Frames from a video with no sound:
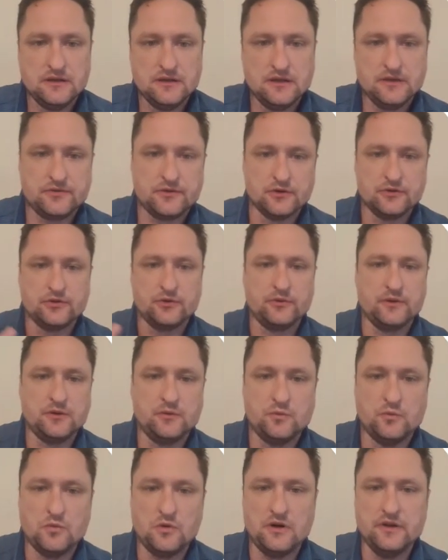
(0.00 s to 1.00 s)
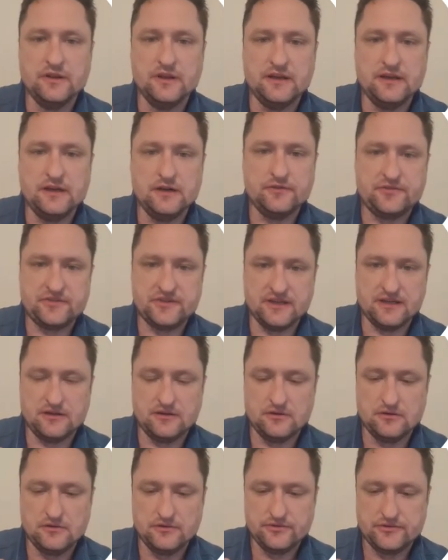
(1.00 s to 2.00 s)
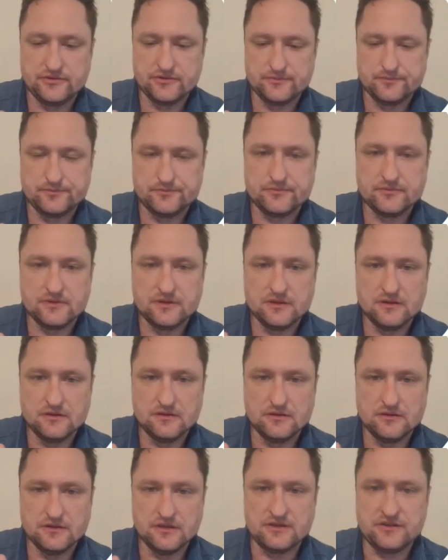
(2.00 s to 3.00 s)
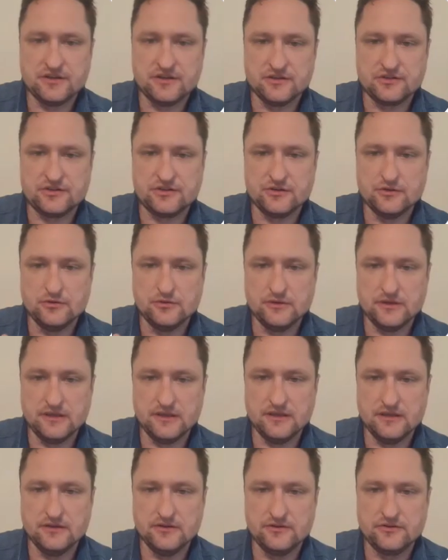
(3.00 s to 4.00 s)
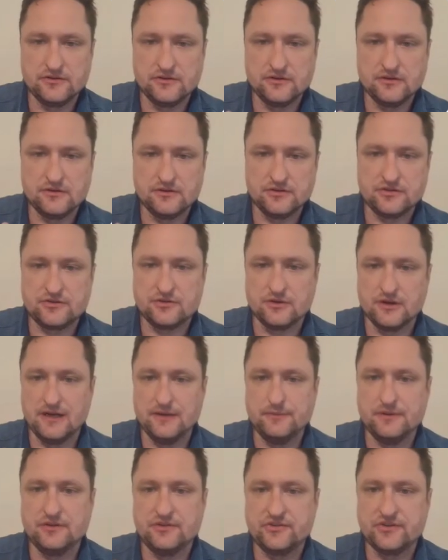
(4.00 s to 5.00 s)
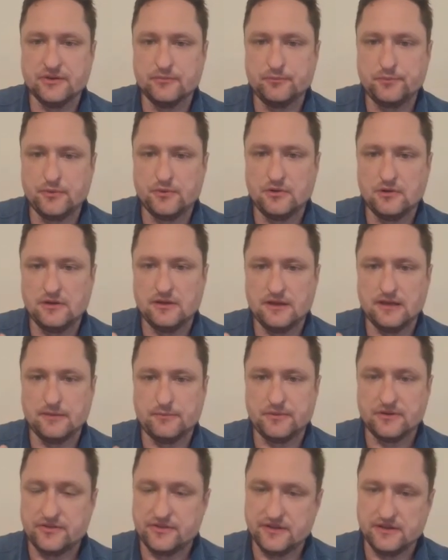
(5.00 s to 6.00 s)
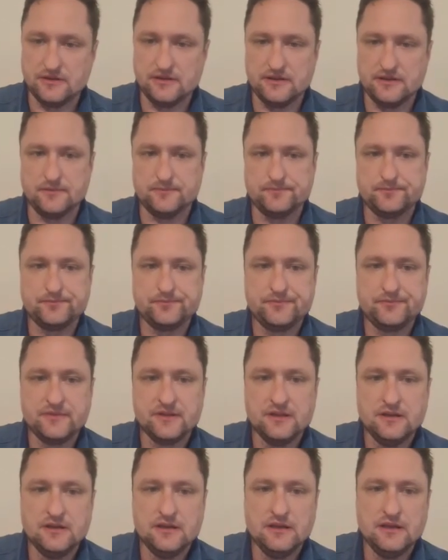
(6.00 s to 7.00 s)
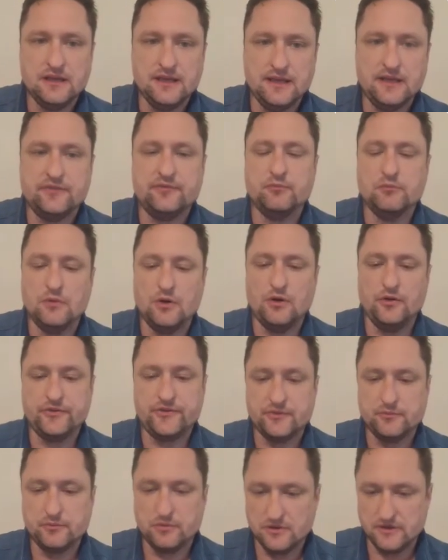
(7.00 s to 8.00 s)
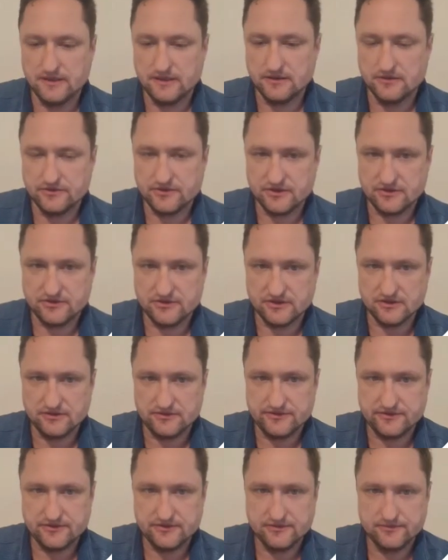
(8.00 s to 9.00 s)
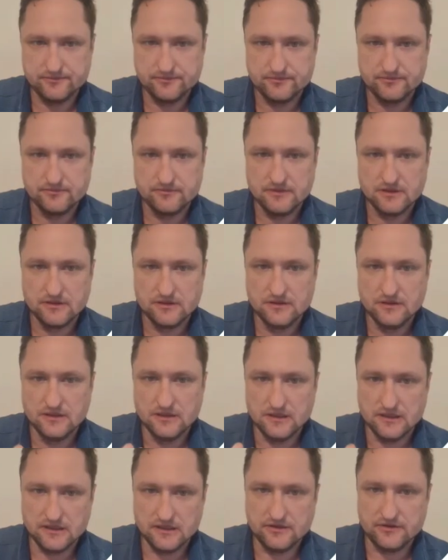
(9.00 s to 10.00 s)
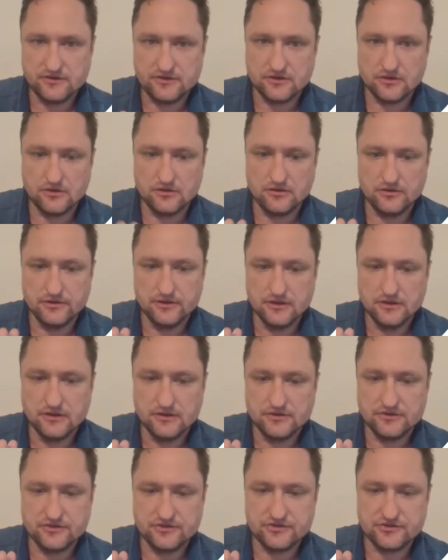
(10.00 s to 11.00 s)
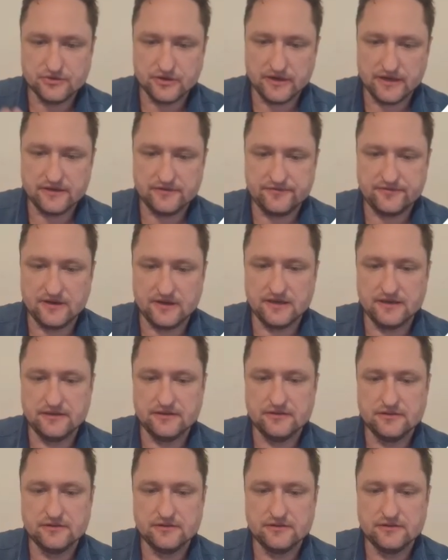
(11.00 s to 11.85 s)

If there's only one layer of cells, the tissue is described as simple epithelium. If multiple layers exist, it is called stratified.